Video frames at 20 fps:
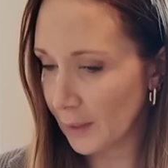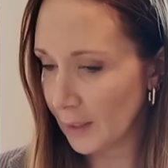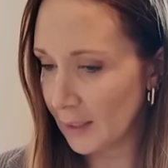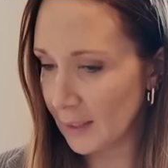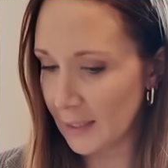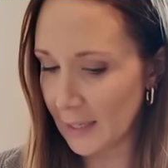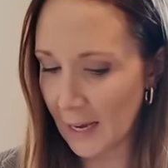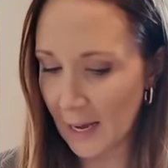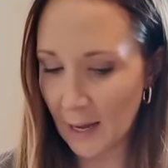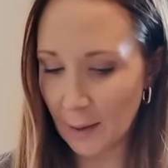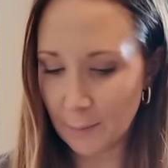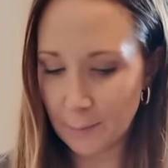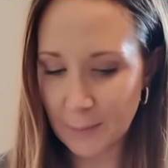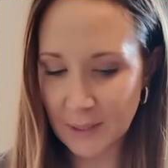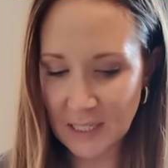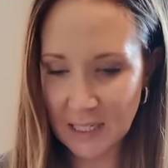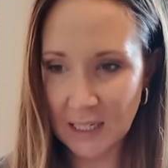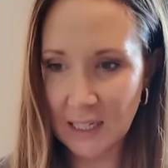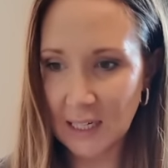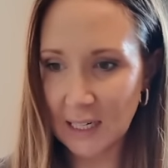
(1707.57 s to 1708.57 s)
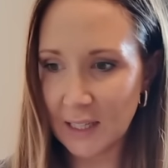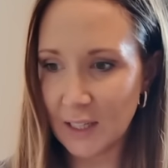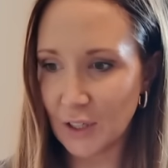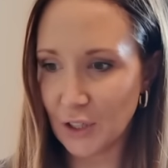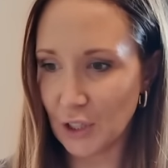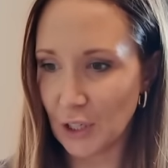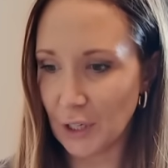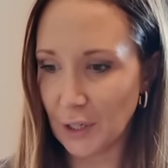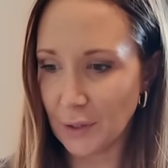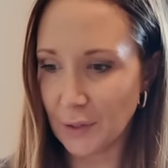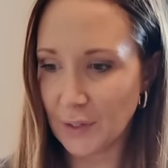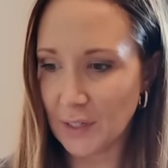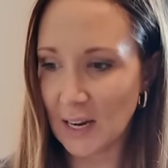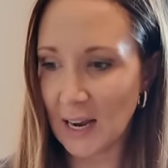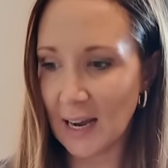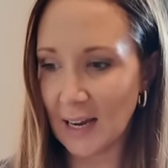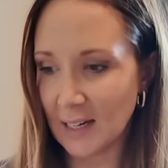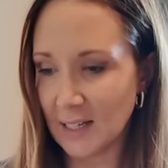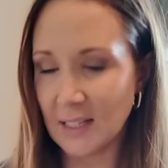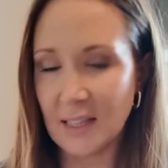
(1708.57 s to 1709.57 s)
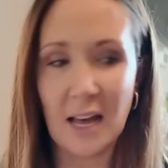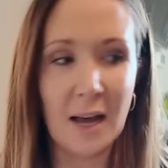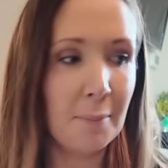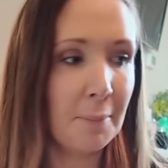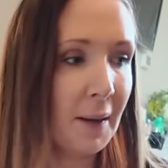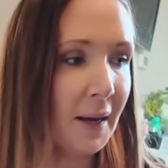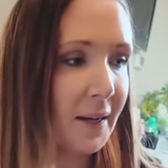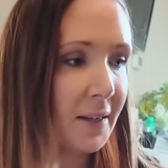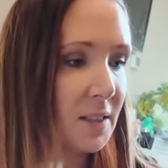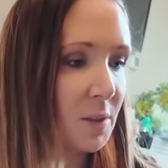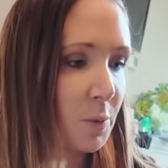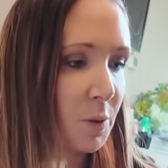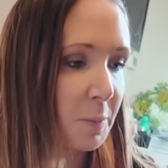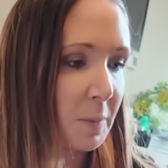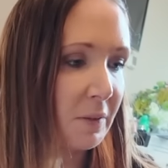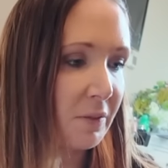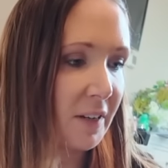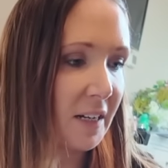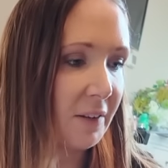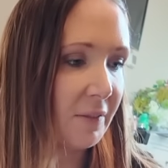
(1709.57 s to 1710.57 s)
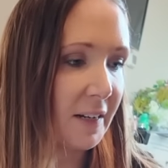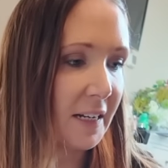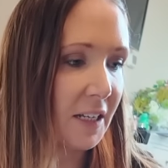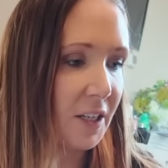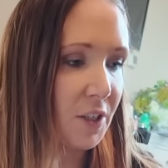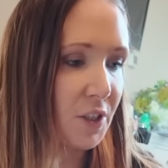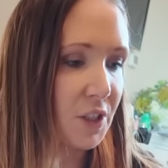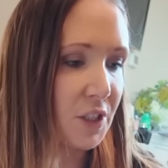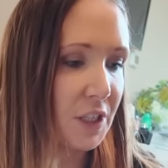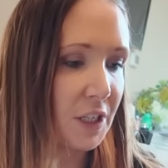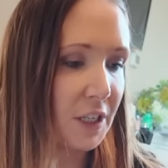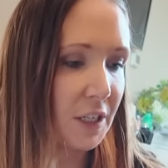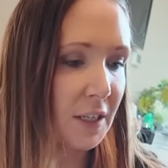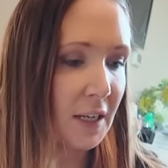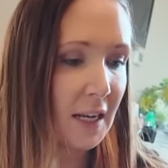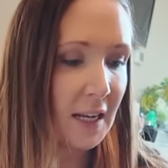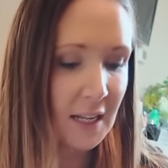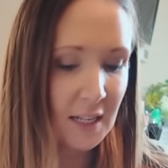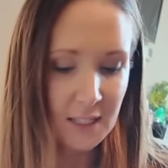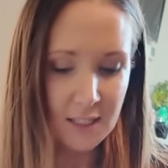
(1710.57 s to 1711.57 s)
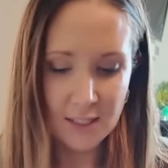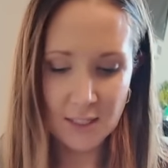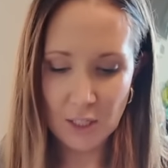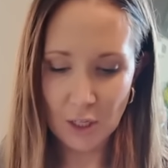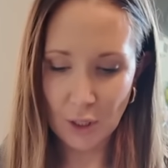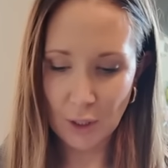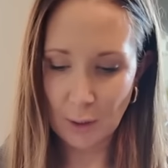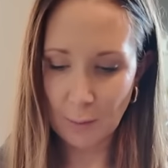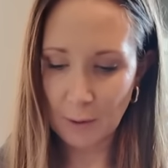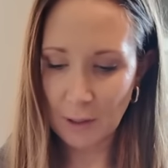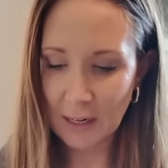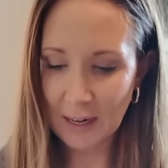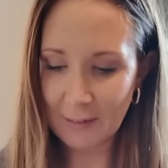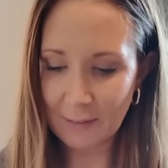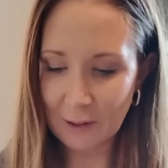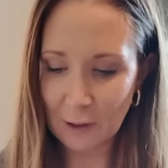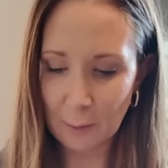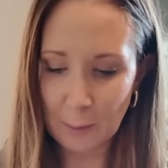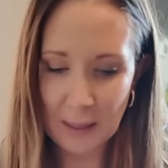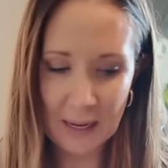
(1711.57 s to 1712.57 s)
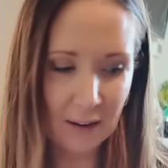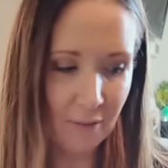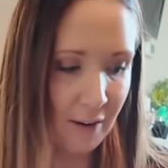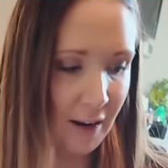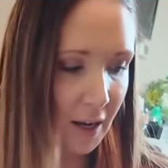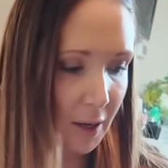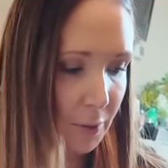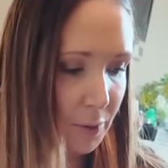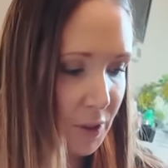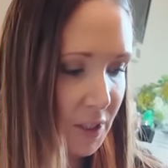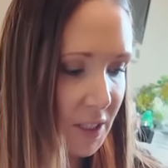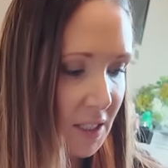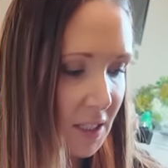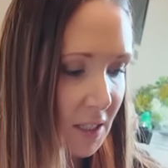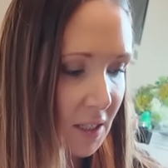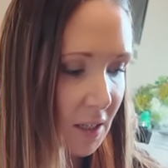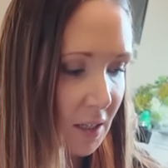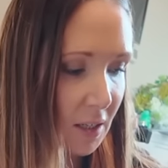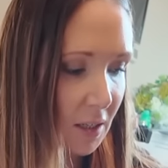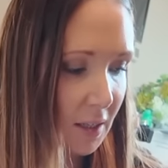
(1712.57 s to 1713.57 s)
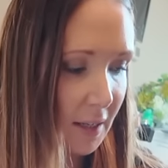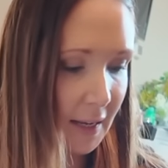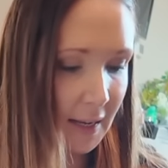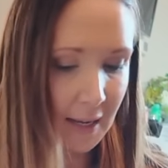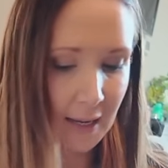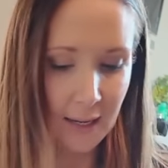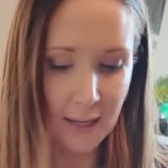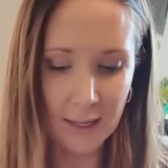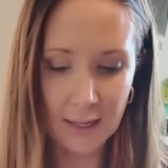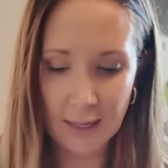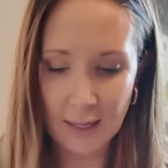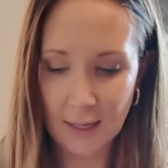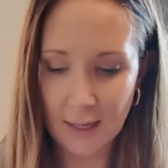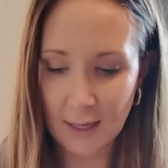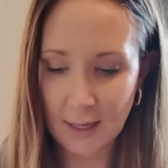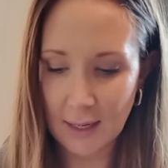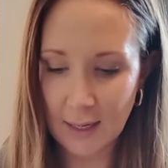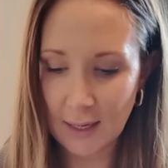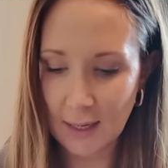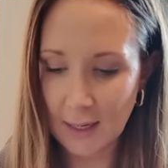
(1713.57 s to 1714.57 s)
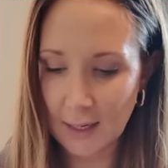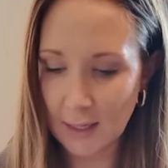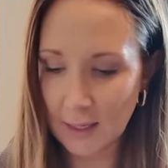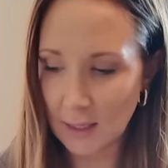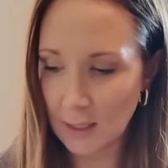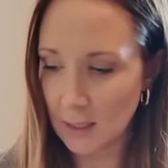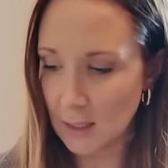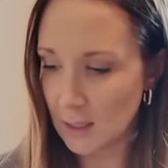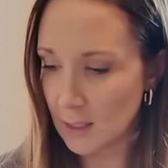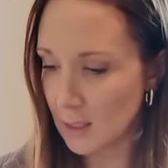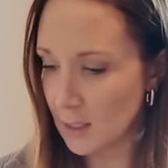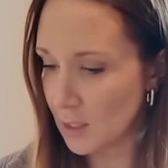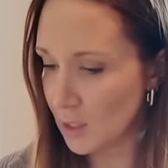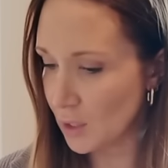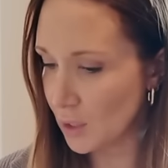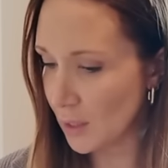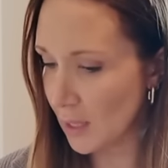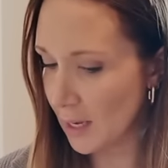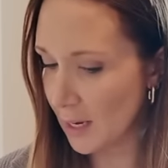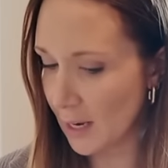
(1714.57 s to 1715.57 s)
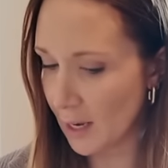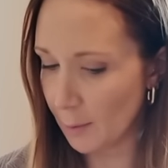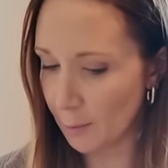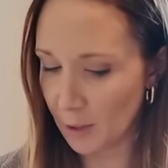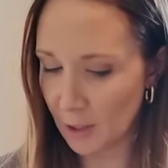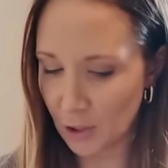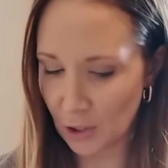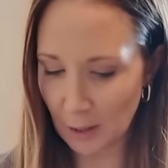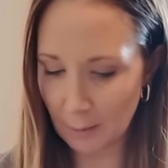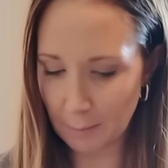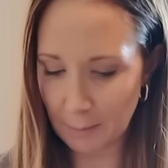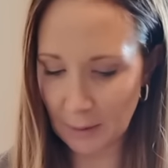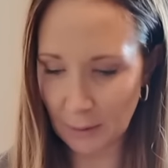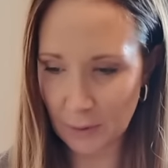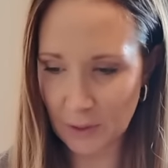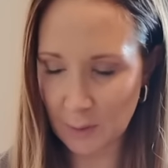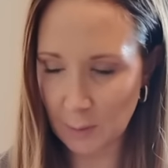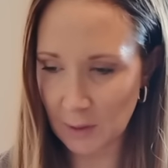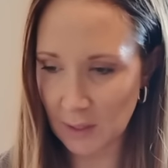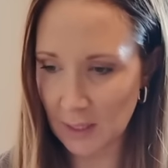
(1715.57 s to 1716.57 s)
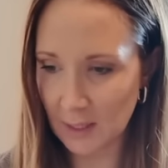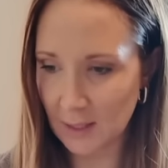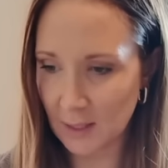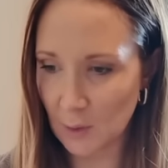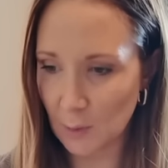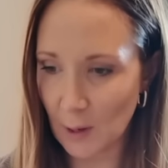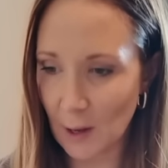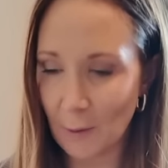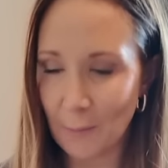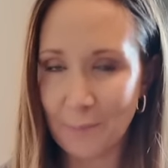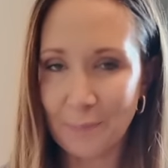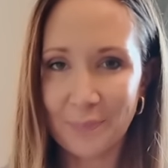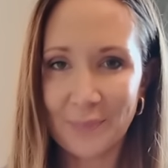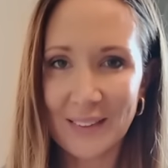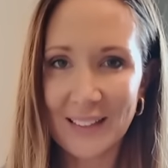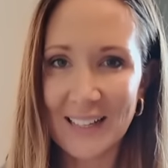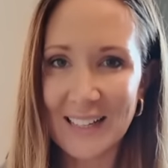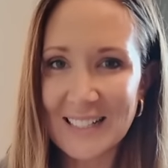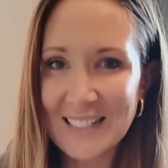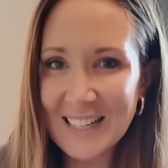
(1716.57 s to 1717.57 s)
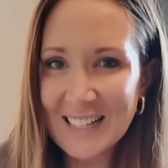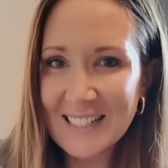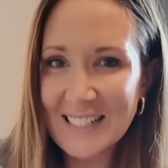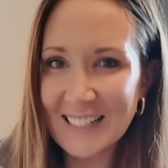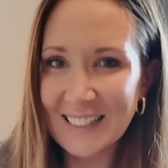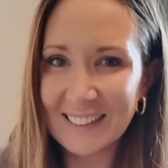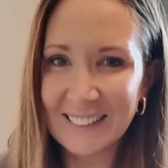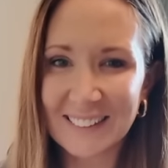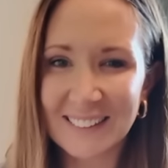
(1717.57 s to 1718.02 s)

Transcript: Yeah, particularly the shoes and the handbags would be really, really good to do. So I'm going to have a little play around and do that now. I'm going to try and build some of these as well. Exciting.